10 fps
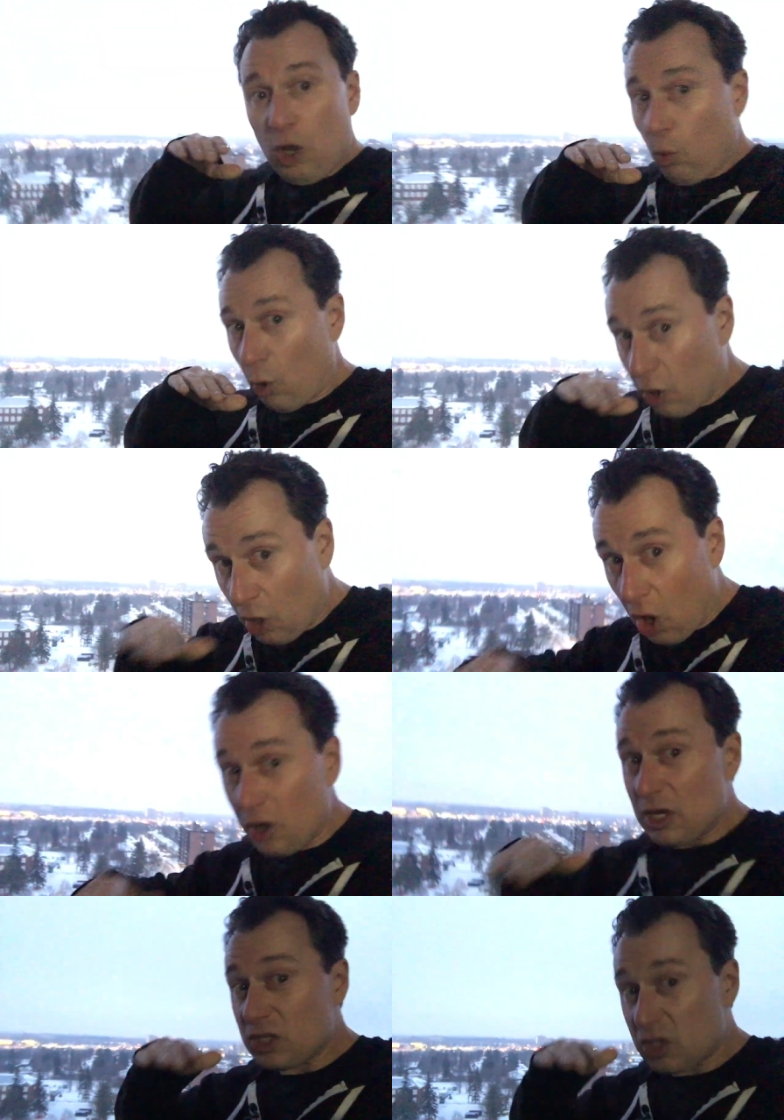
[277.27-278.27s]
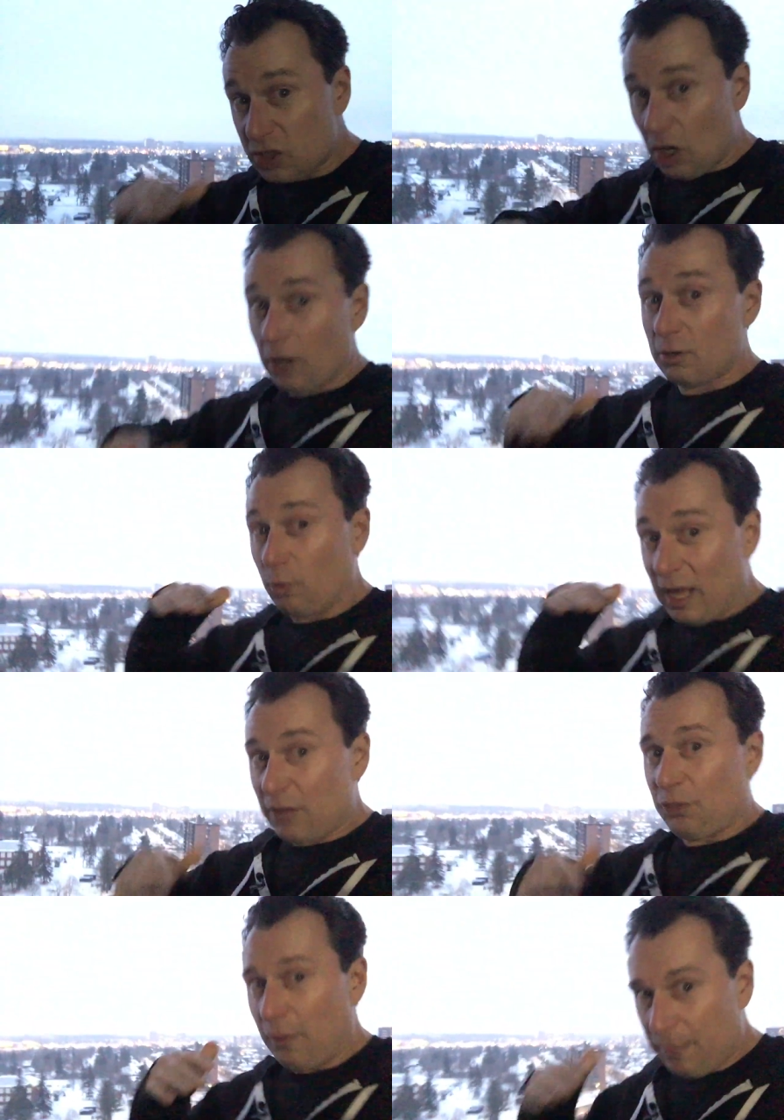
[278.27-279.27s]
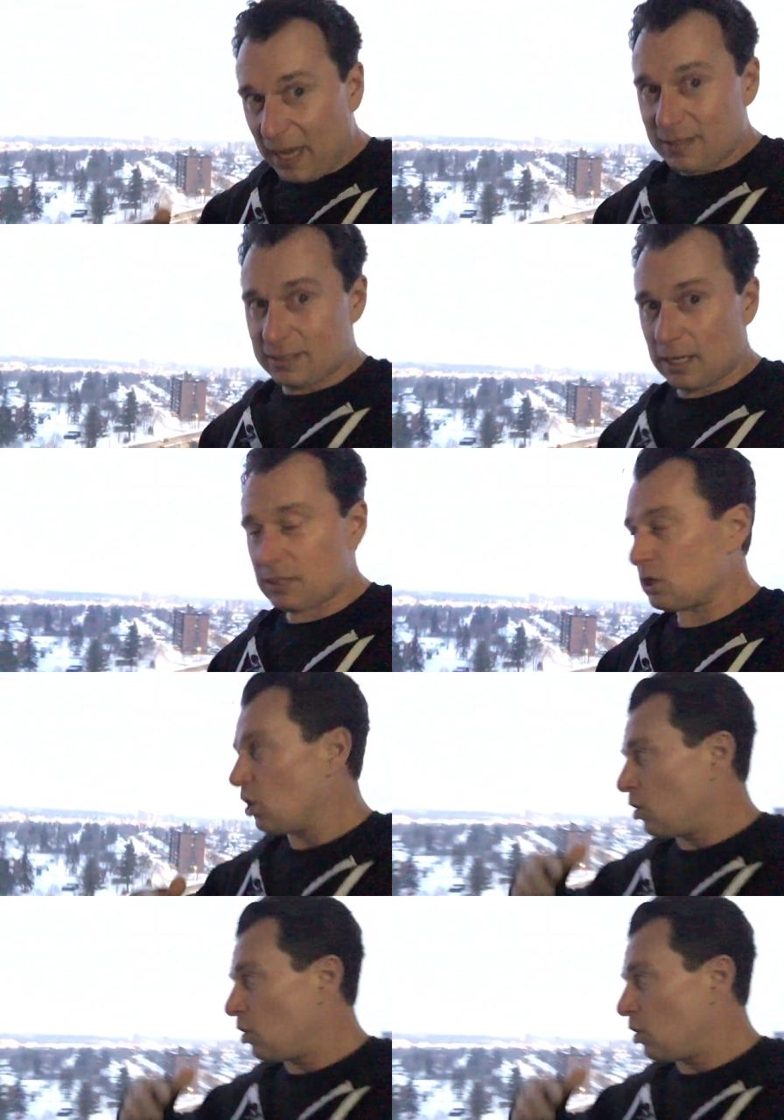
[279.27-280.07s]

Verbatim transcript: We're going to start with the basics.